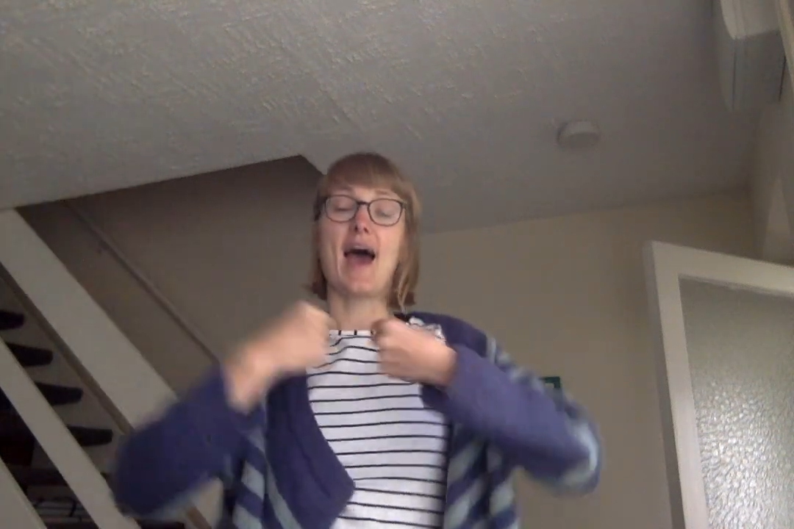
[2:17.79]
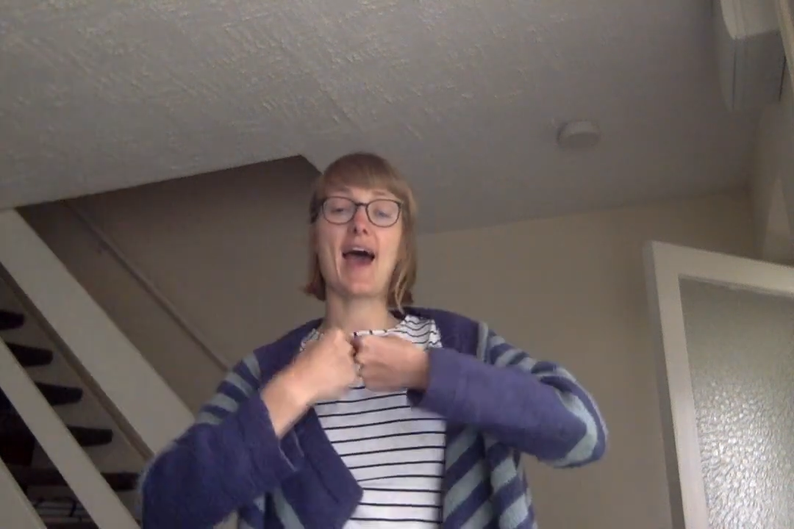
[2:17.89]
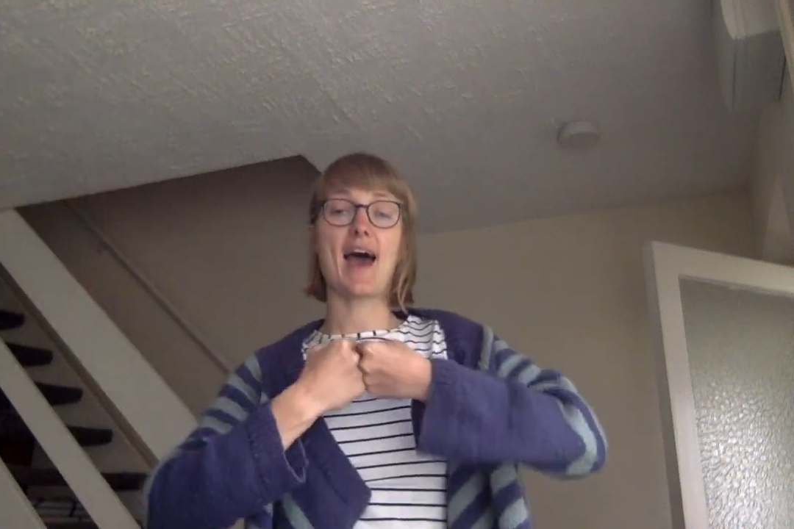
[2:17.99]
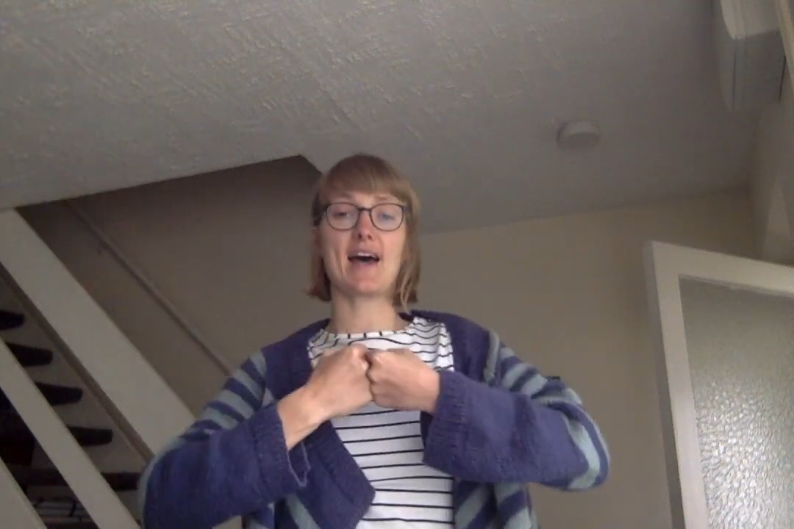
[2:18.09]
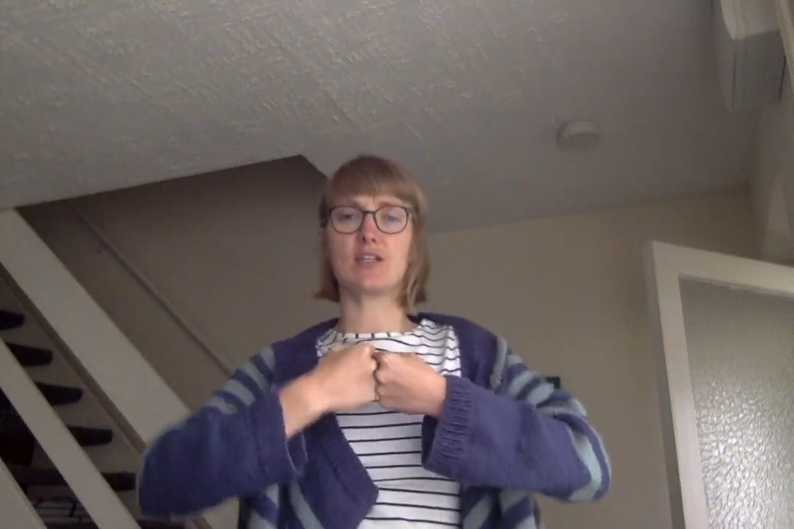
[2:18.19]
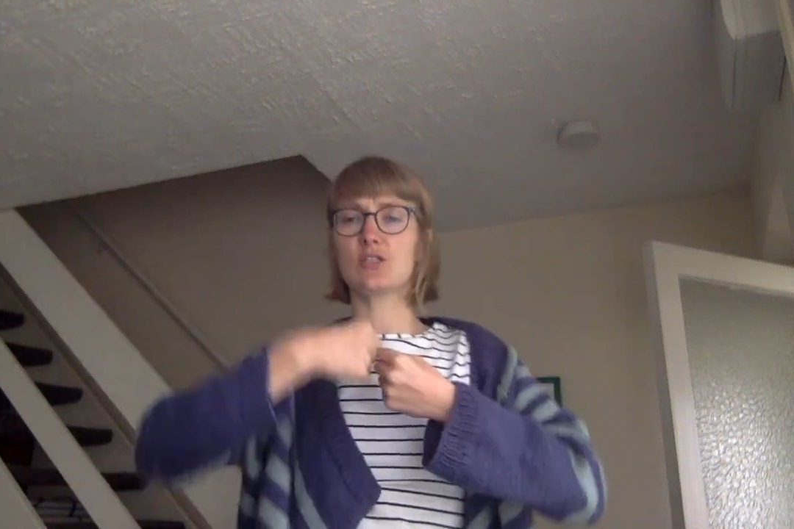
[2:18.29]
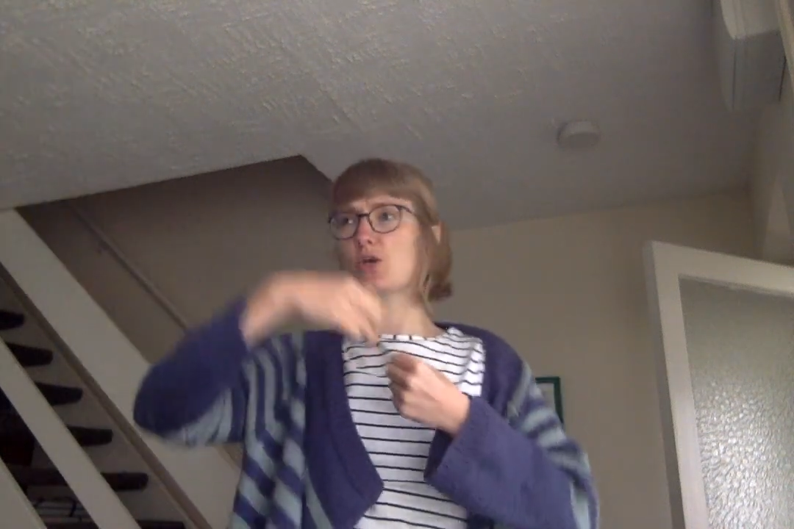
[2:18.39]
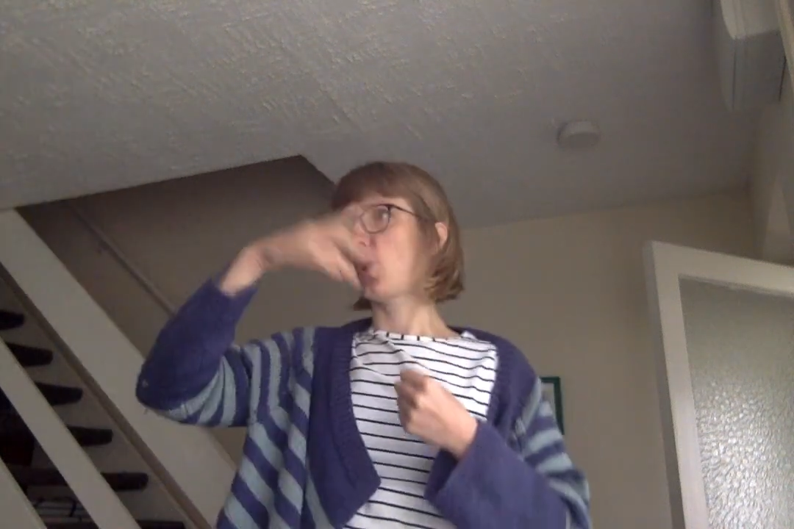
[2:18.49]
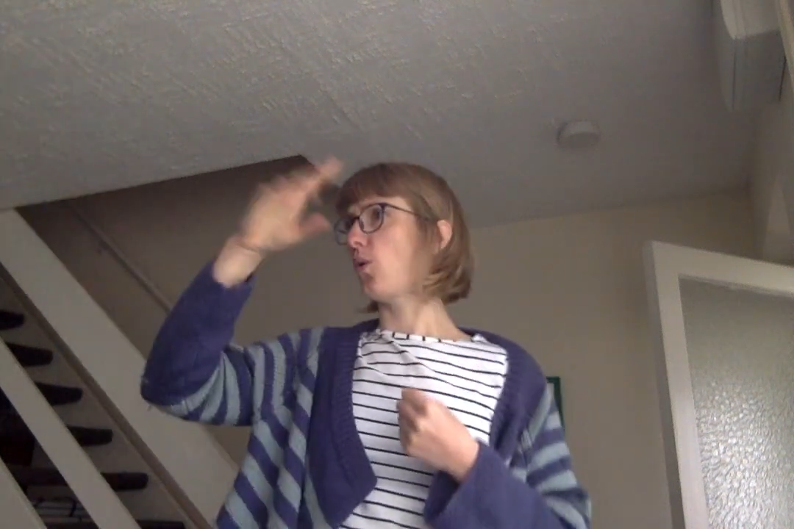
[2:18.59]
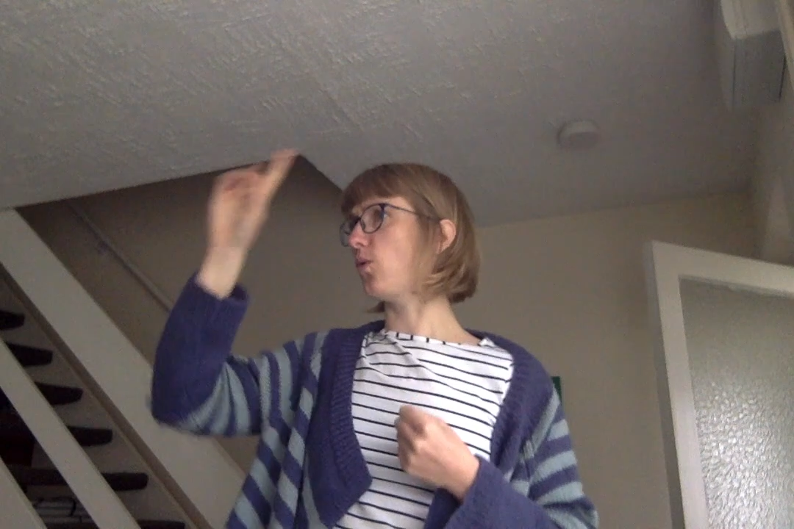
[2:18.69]
and
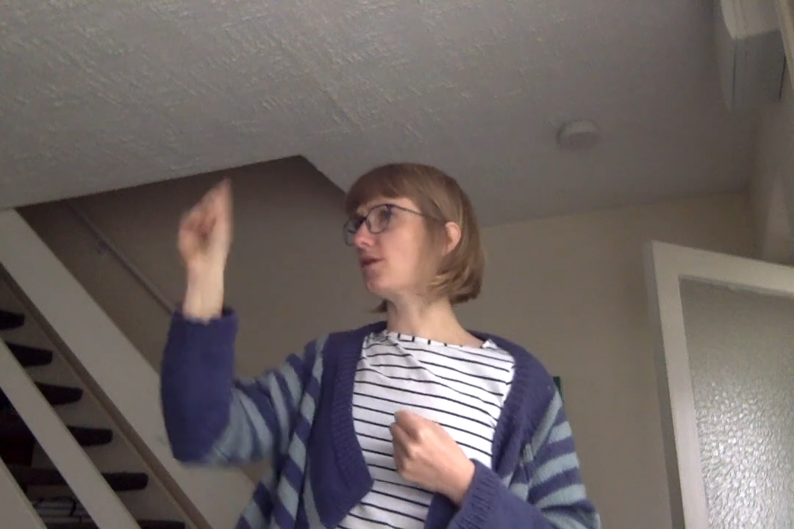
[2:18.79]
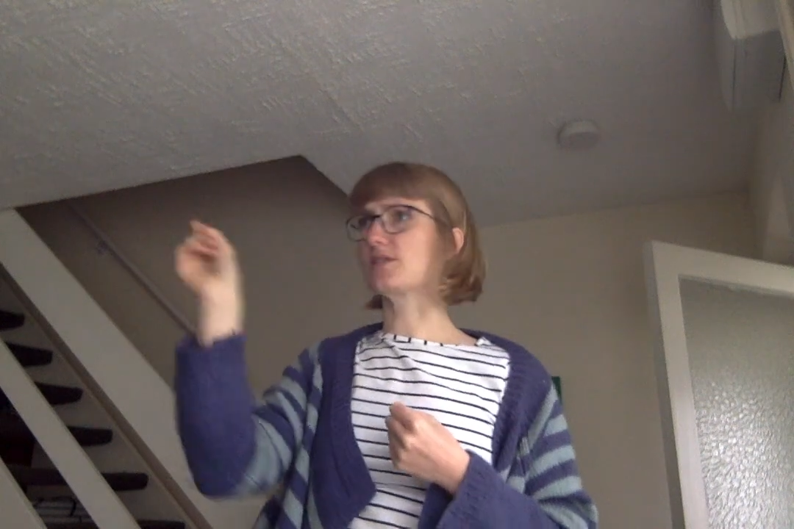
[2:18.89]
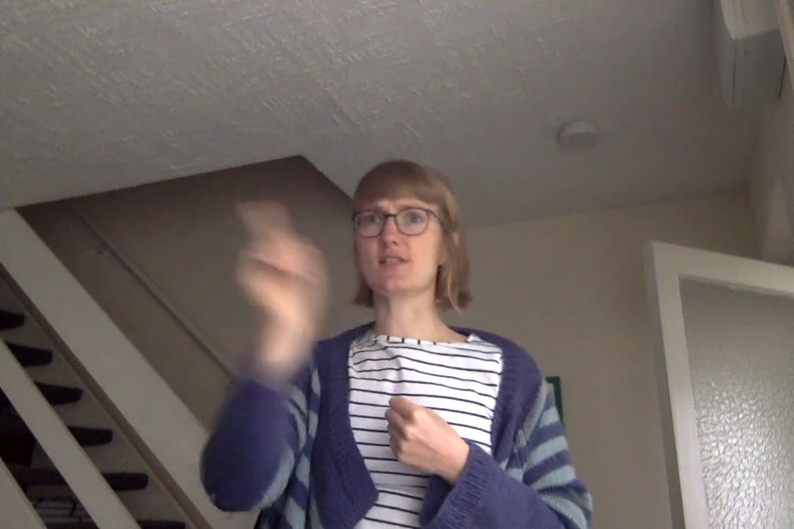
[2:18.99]
was